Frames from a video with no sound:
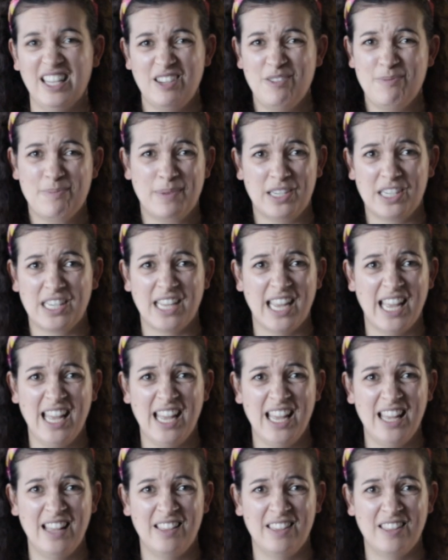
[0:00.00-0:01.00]
don't much
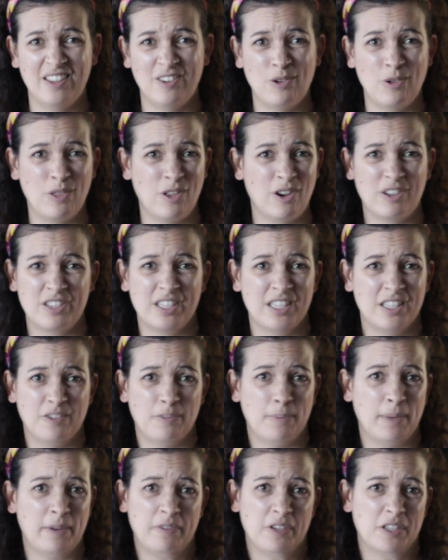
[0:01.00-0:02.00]
care that all the losses
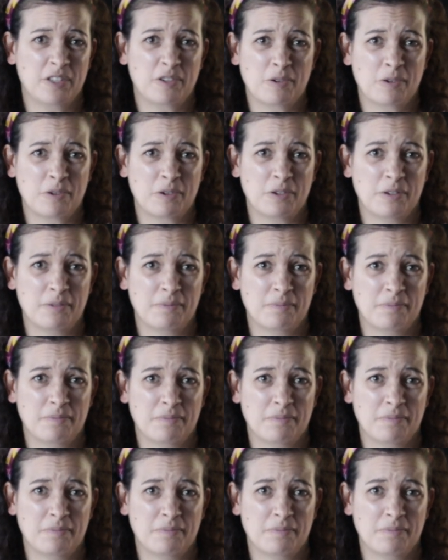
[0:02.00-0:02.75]
have been restored.